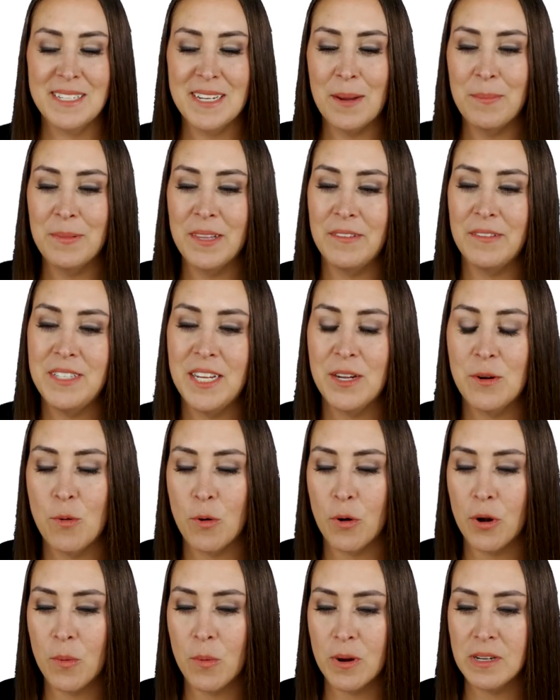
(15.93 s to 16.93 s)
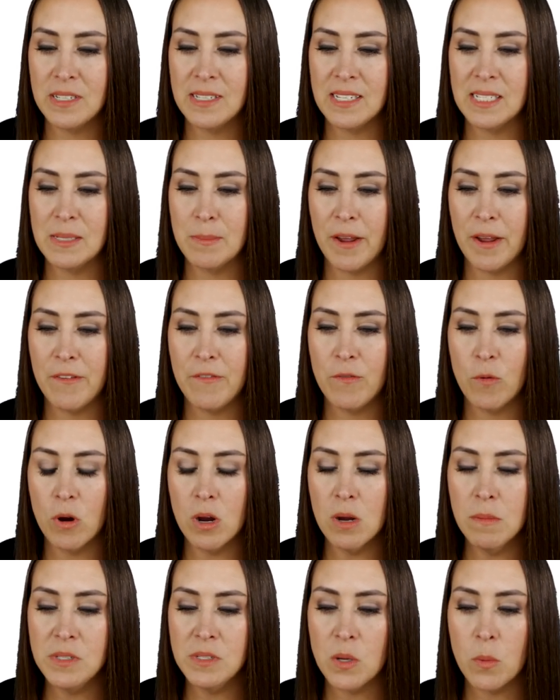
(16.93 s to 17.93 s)
top left-hand corner where it says My
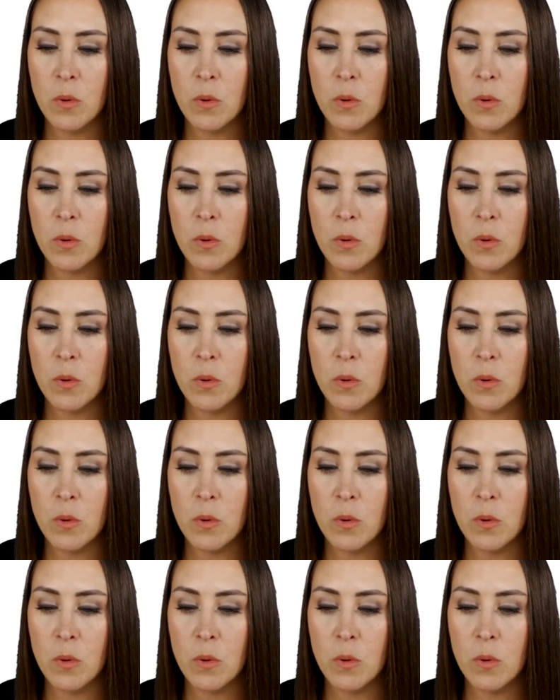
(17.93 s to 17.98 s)
Forms,